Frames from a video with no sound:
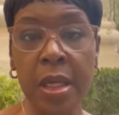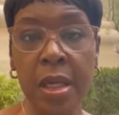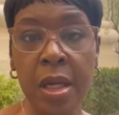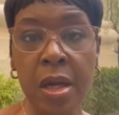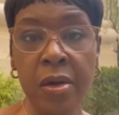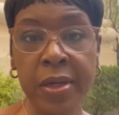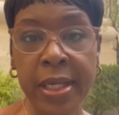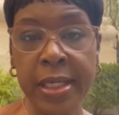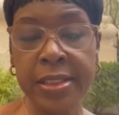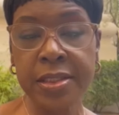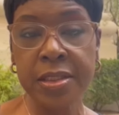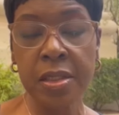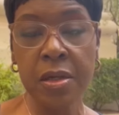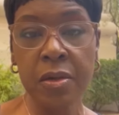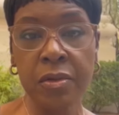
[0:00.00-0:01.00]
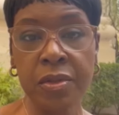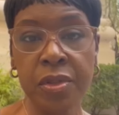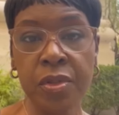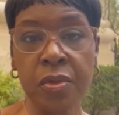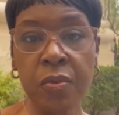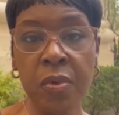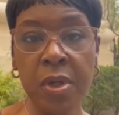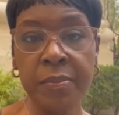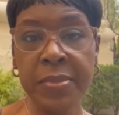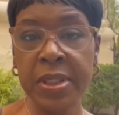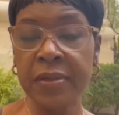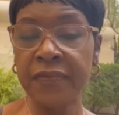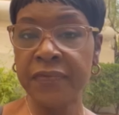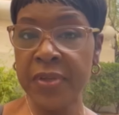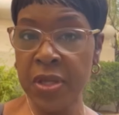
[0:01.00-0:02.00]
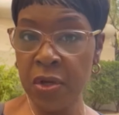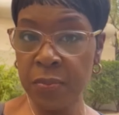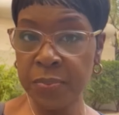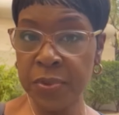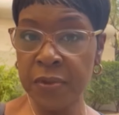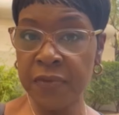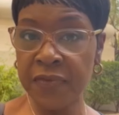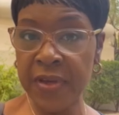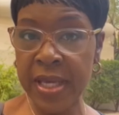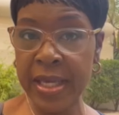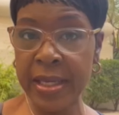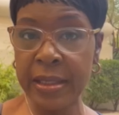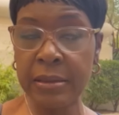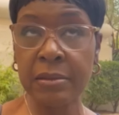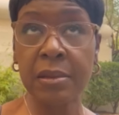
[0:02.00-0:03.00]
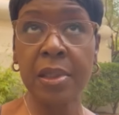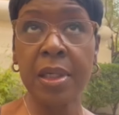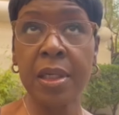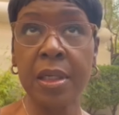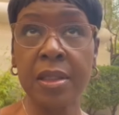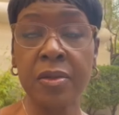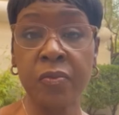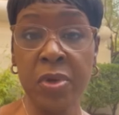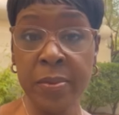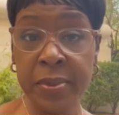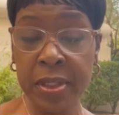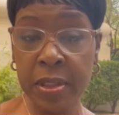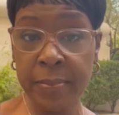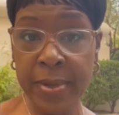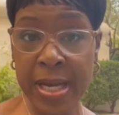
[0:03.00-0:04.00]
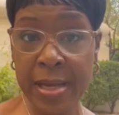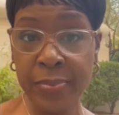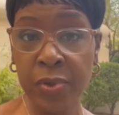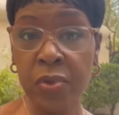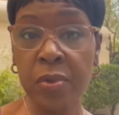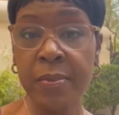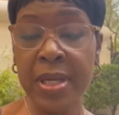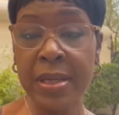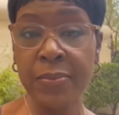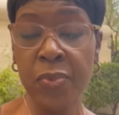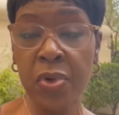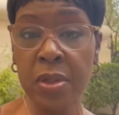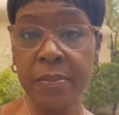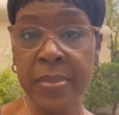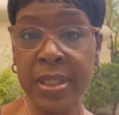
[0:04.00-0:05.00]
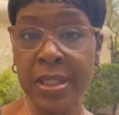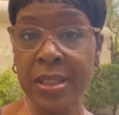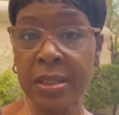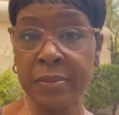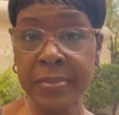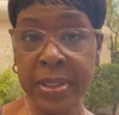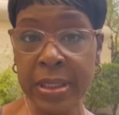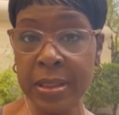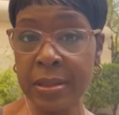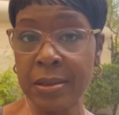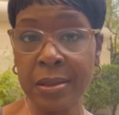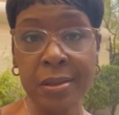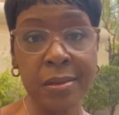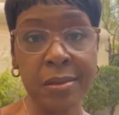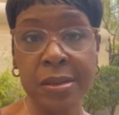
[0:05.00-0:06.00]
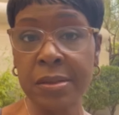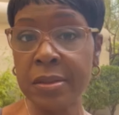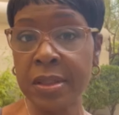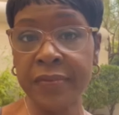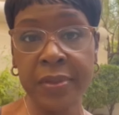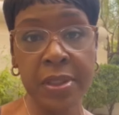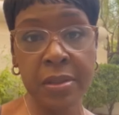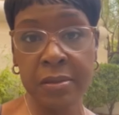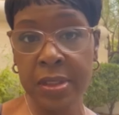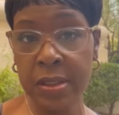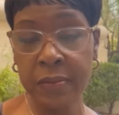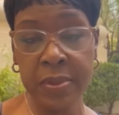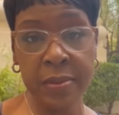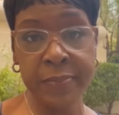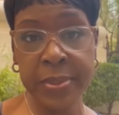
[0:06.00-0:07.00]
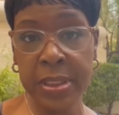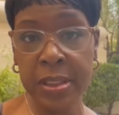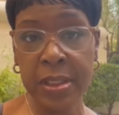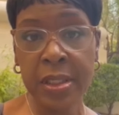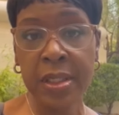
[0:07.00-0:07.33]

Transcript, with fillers: Okay, so you want me to help you find uh, the women in the Bible who made more money than men? Girl, don't even go there with me.